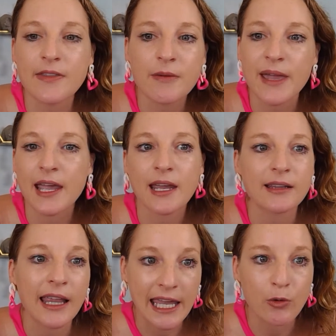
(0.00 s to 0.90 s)
main
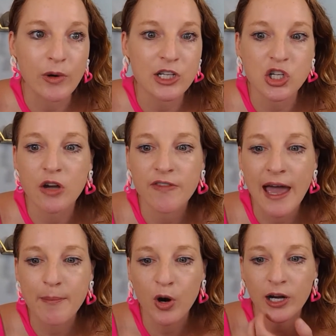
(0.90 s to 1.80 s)
language of
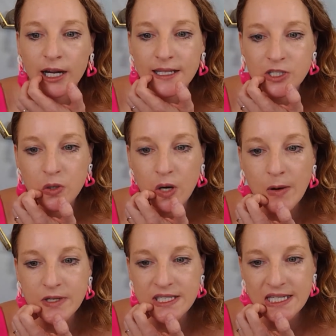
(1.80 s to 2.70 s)
that market. So I
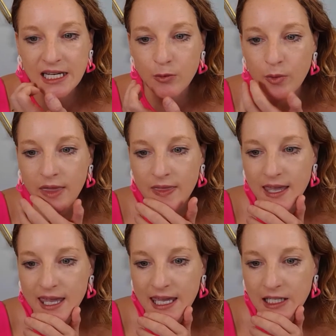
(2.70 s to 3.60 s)
would stick with
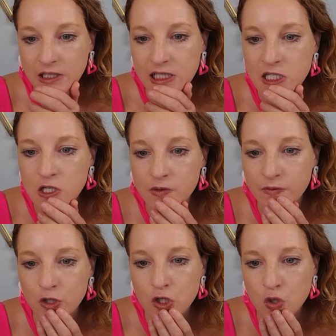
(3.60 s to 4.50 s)
English
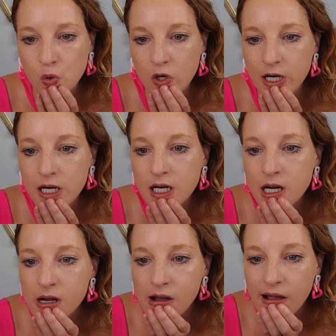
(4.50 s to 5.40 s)
for sure.
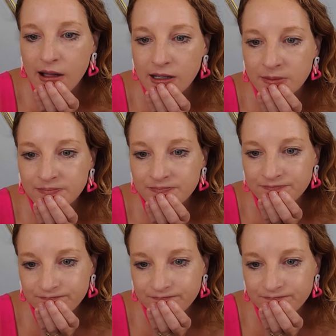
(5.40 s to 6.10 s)
Let